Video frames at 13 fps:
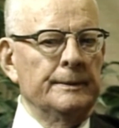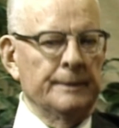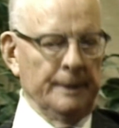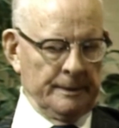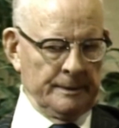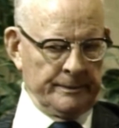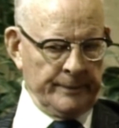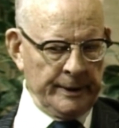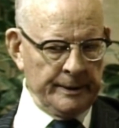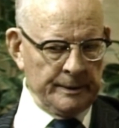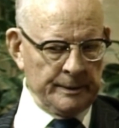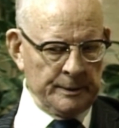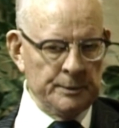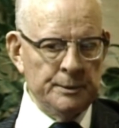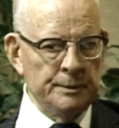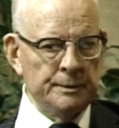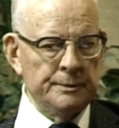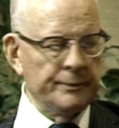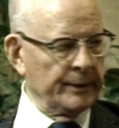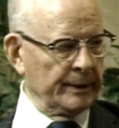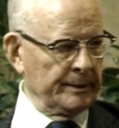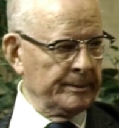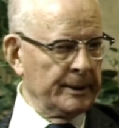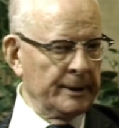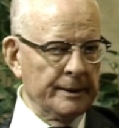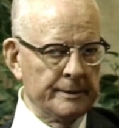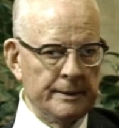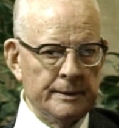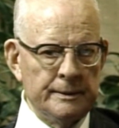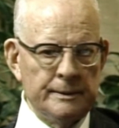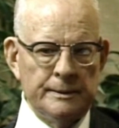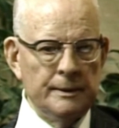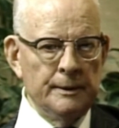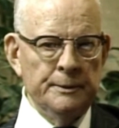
scale of rating you use for our presidents,